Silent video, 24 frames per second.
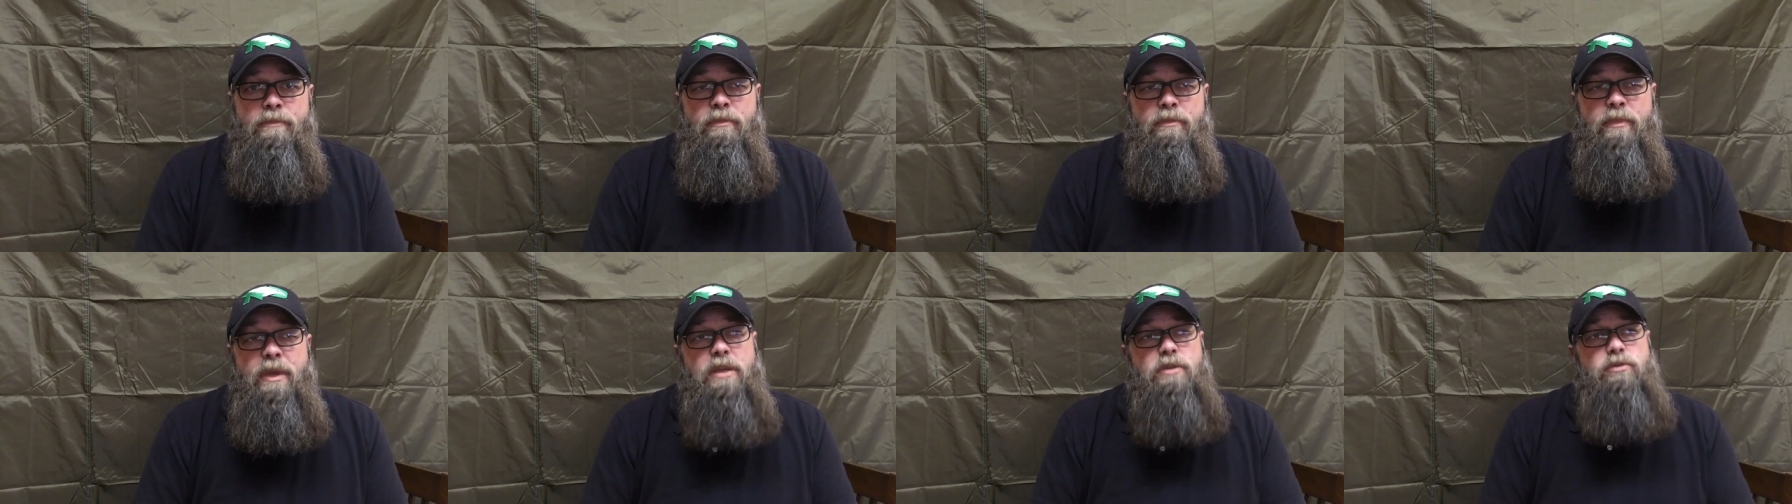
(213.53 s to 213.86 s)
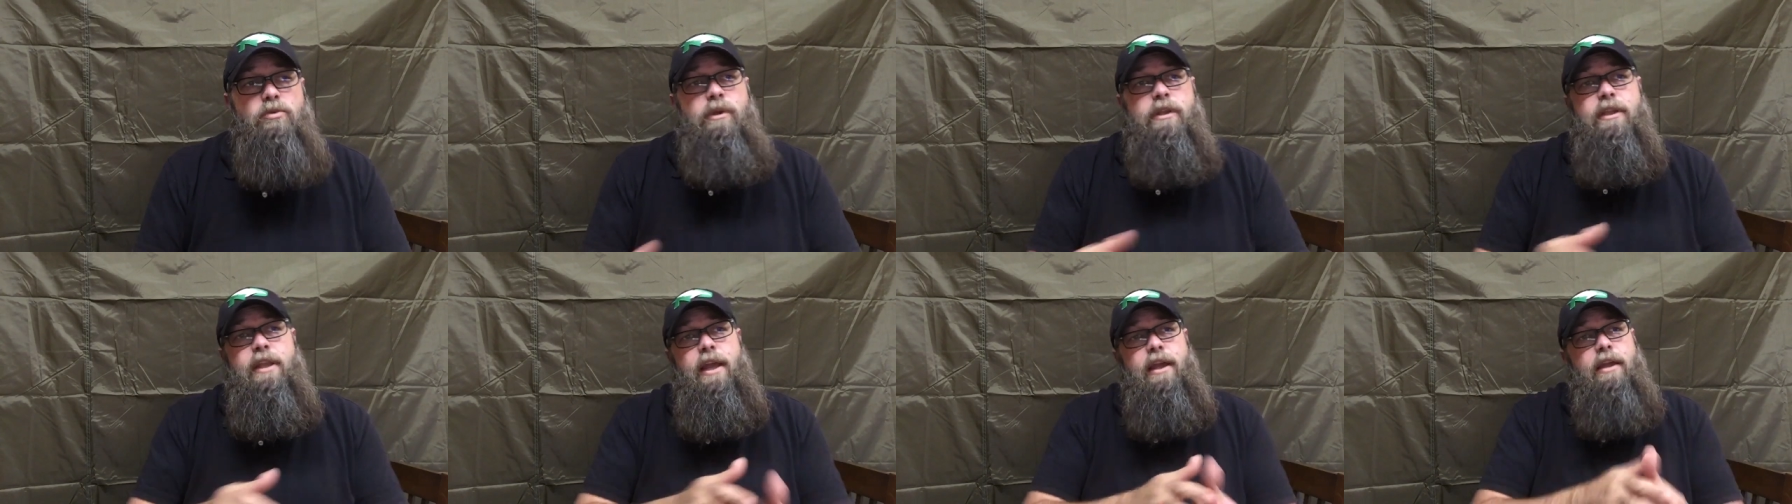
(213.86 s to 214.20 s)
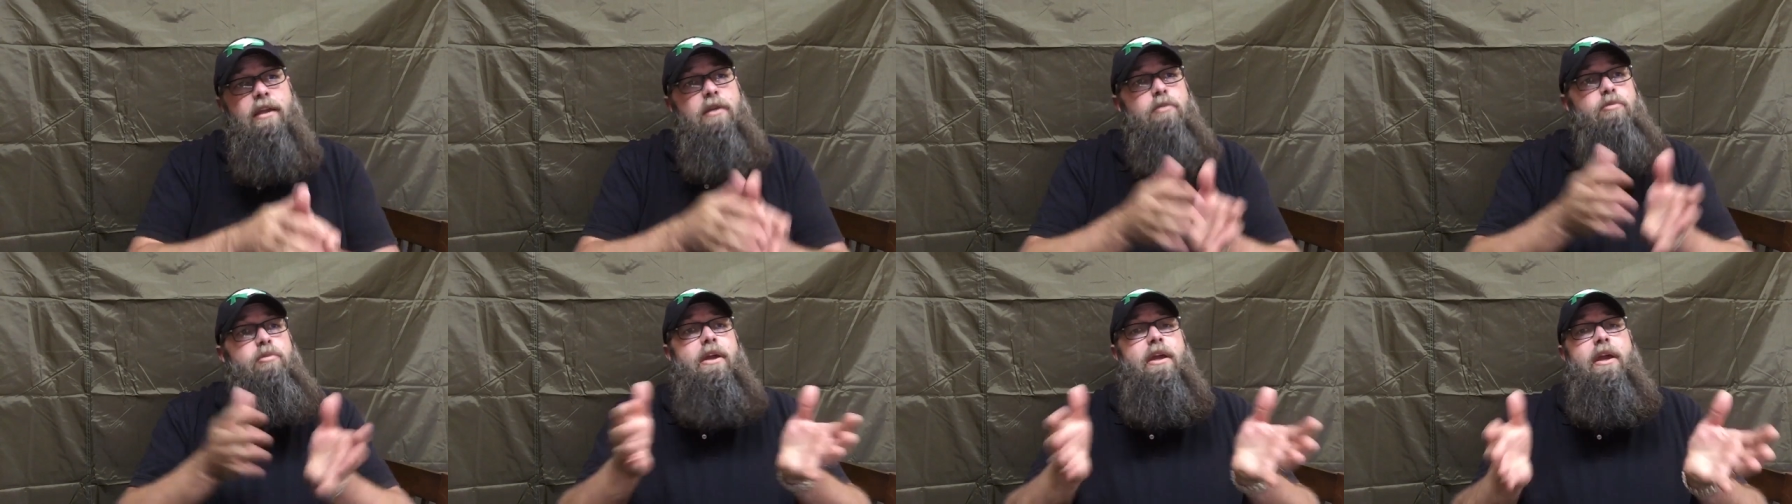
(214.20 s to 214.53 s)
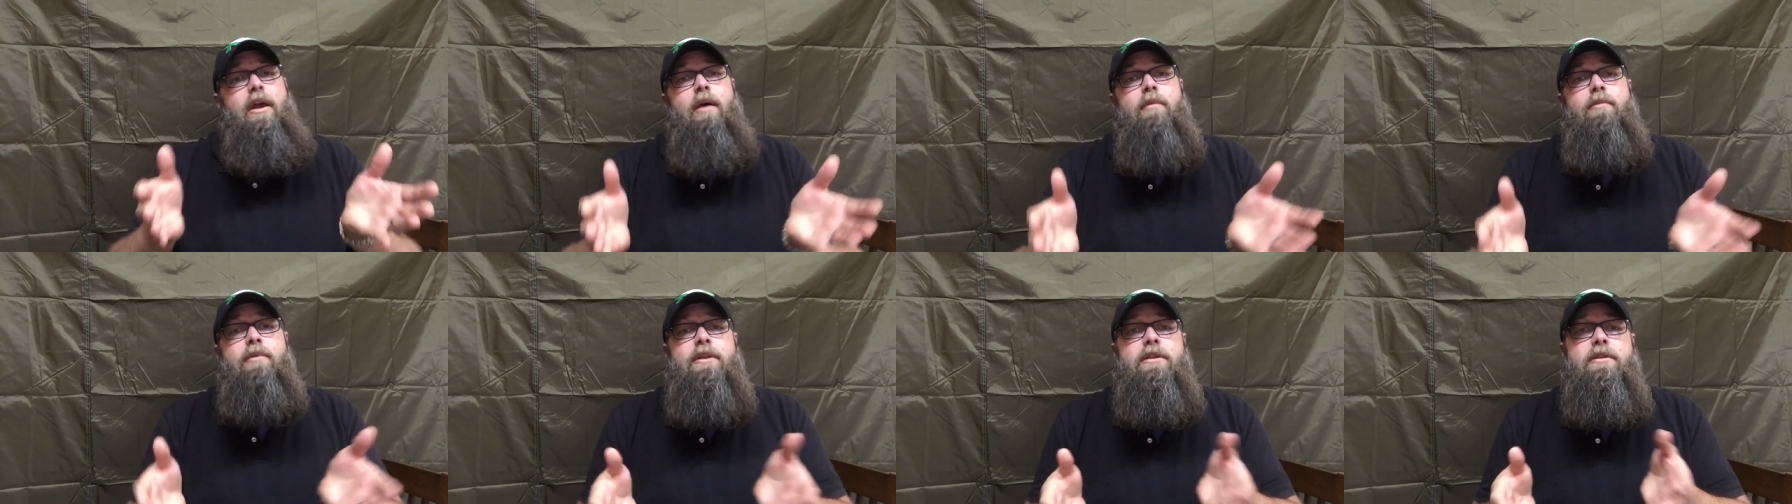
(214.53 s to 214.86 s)
Because what that can
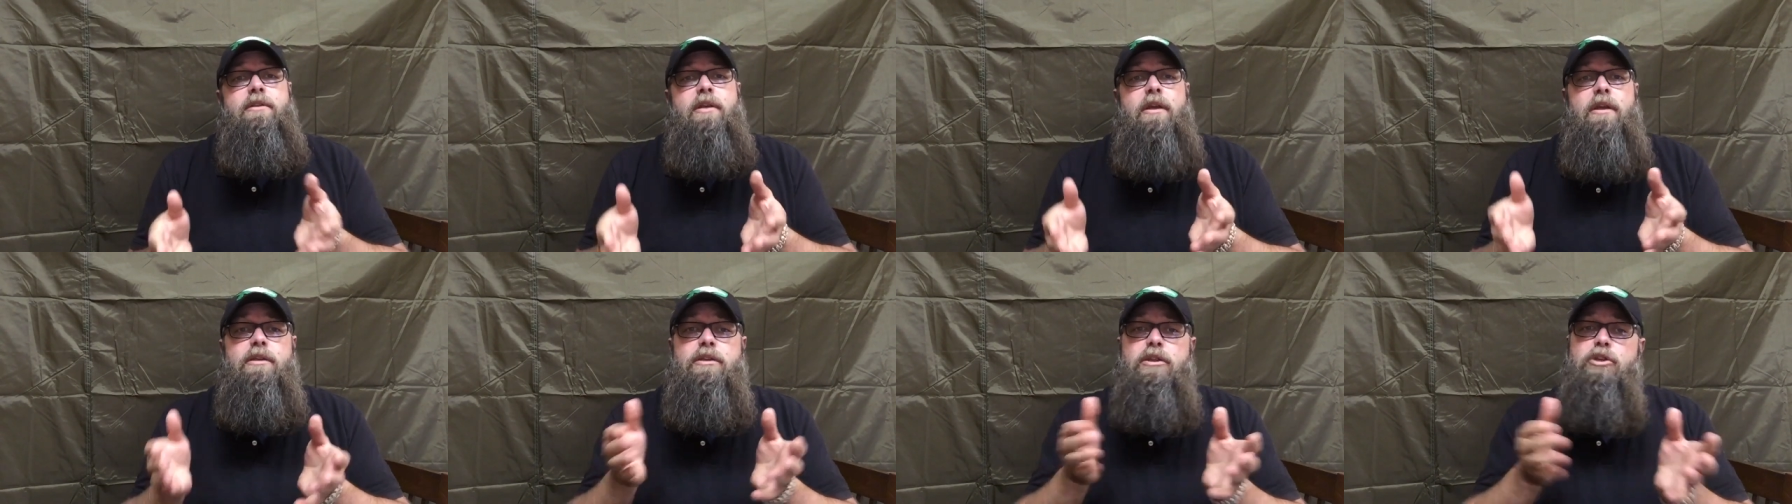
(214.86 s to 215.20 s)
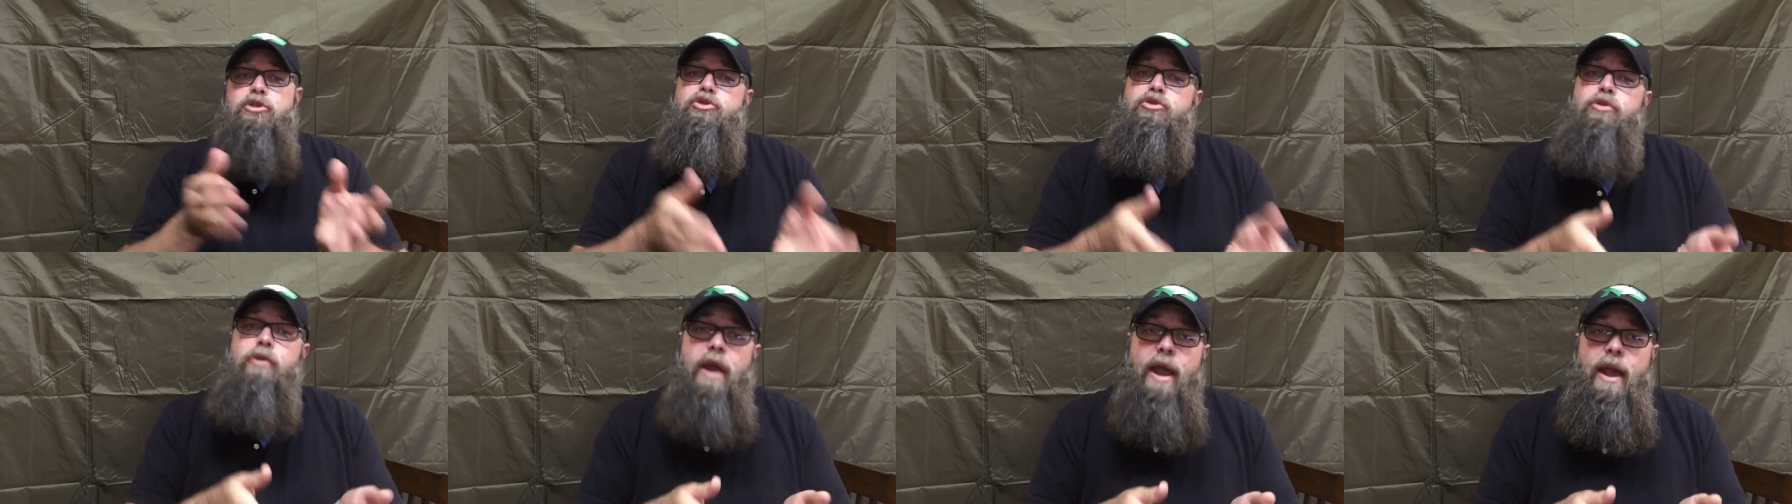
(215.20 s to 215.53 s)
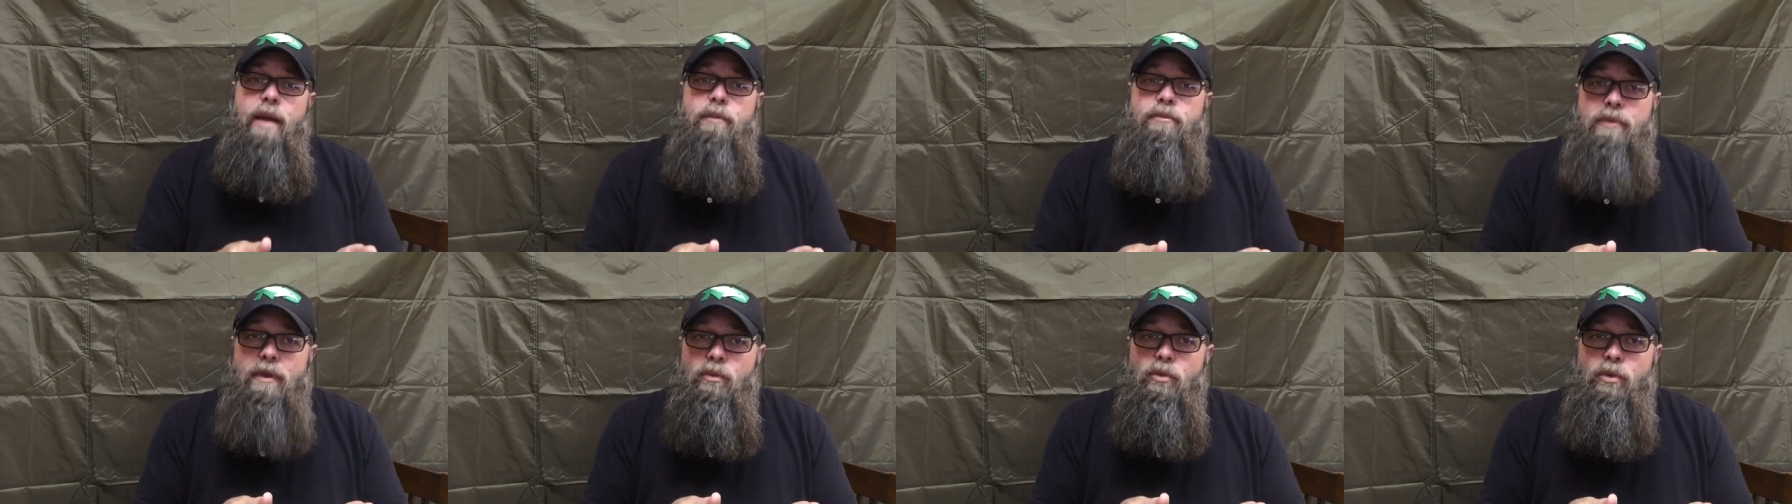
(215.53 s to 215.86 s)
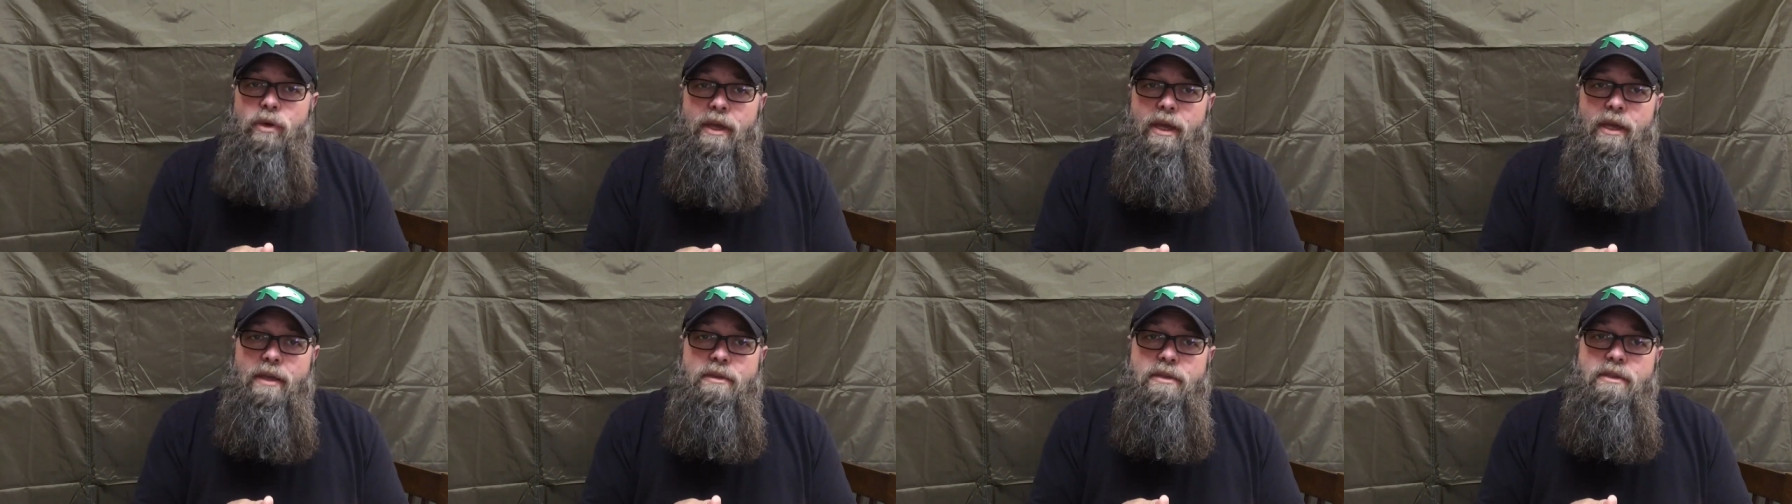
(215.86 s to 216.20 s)
become is, is a trap that
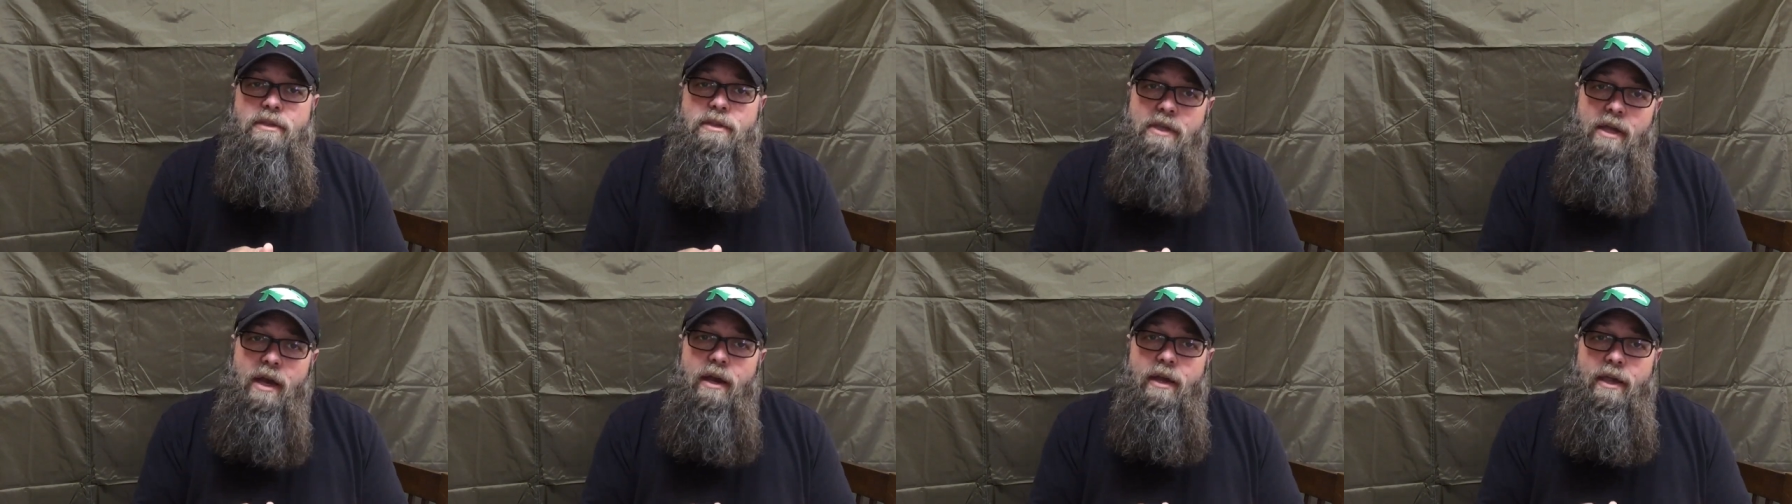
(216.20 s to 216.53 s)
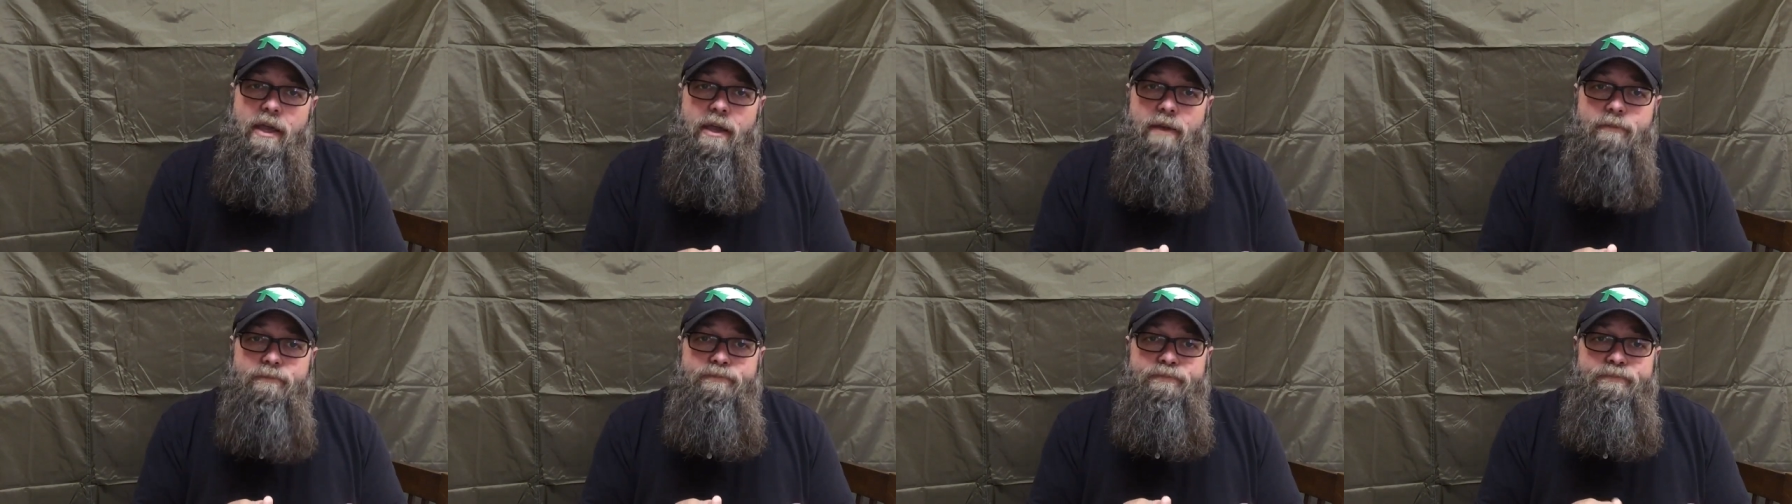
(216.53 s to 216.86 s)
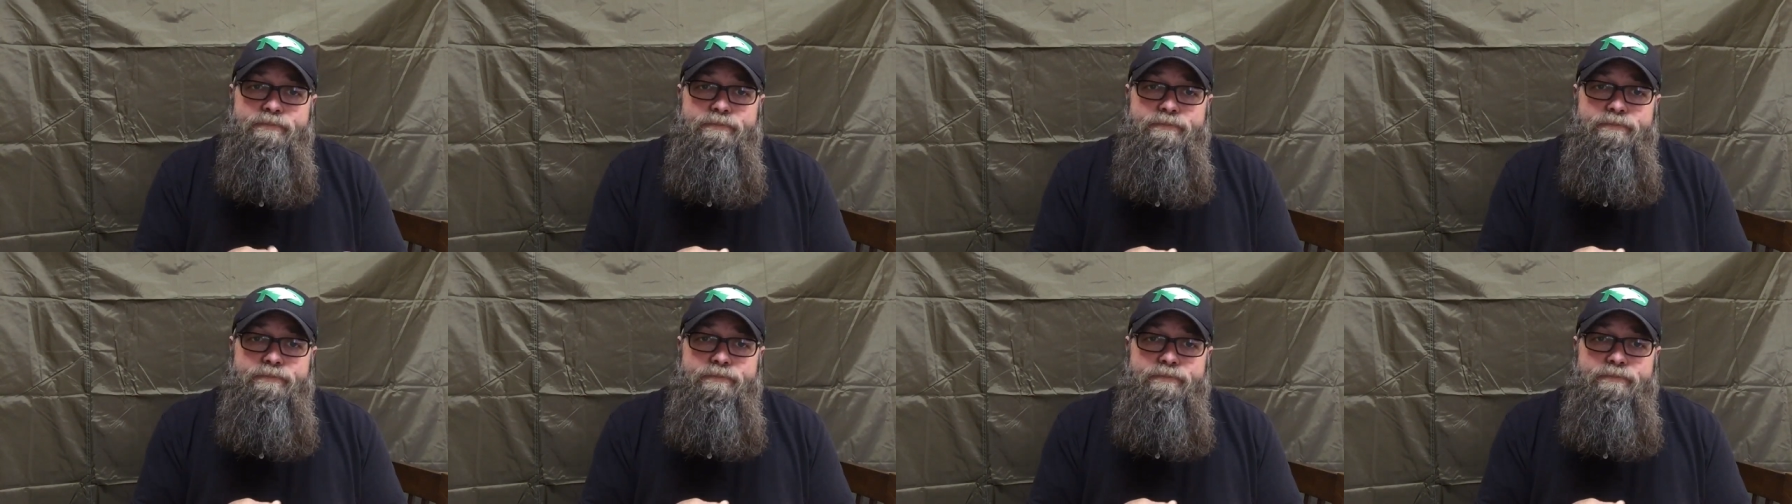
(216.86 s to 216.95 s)
we get stuck in.